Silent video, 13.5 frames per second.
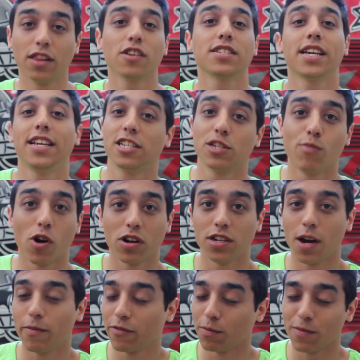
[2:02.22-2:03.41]
it looks like he's smartened
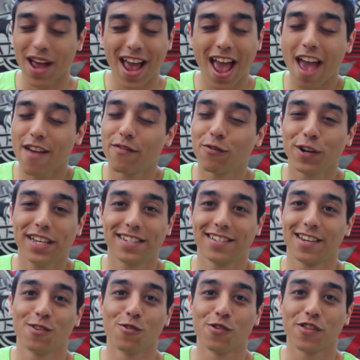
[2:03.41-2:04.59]
up from every
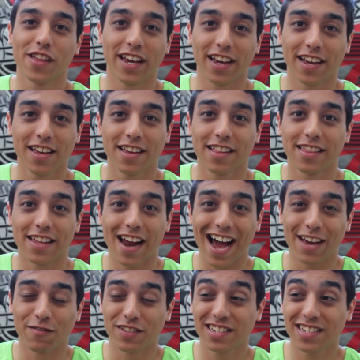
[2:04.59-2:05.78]
single thing that
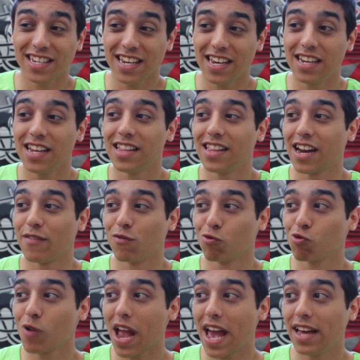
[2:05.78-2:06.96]
I've seen and that
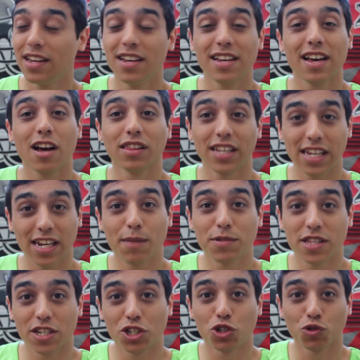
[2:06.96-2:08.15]
I've read leading up
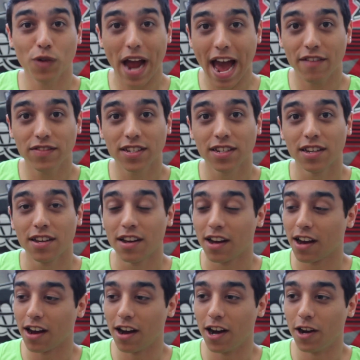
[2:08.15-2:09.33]
to this draft.
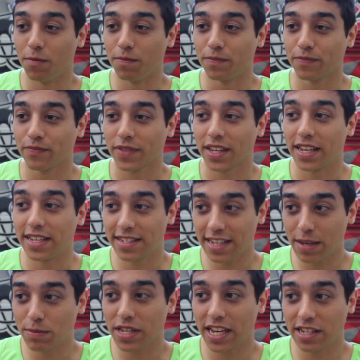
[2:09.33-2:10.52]
He
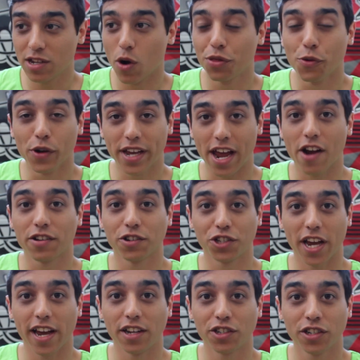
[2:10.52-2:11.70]
seems like he's going through a character
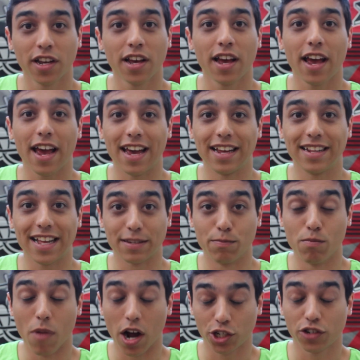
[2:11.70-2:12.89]
change, and that's
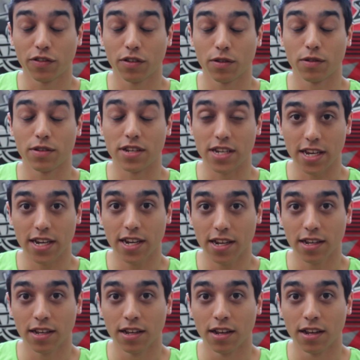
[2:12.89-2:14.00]
much needed.